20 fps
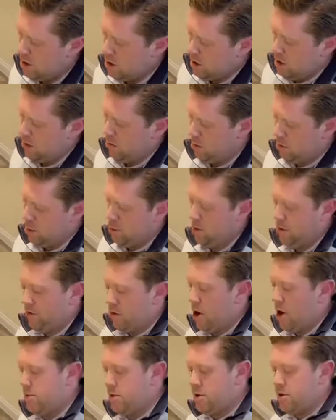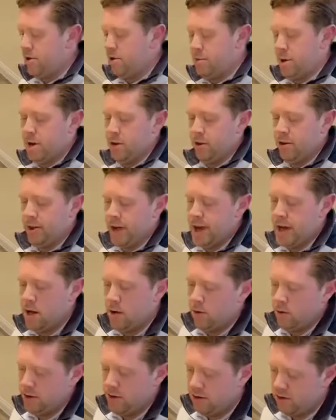So all the time that you spend on the heel
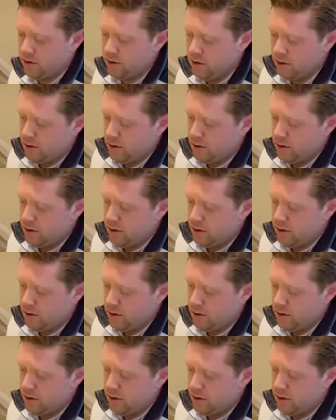is